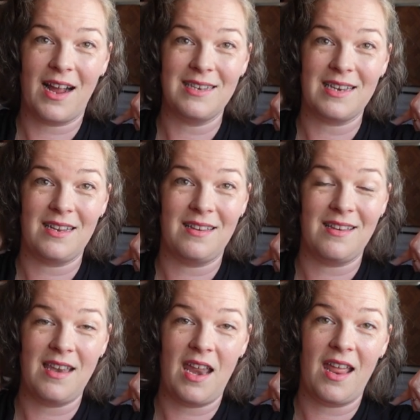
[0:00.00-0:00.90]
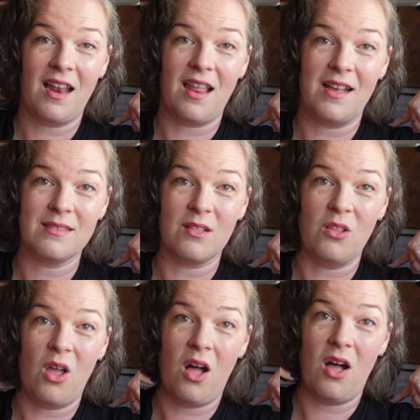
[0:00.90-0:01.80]
I didn't knit as
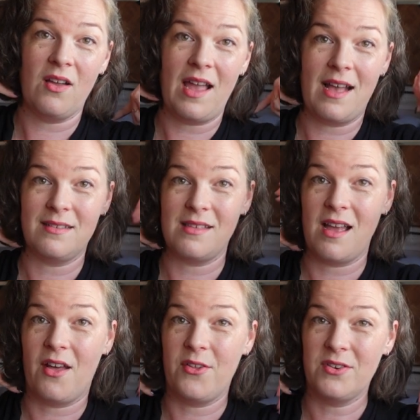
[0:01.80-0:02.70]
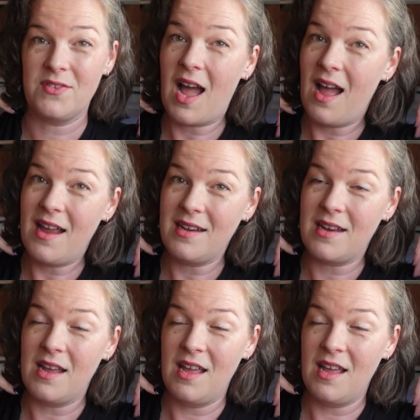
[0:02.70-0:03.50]
long as the other side.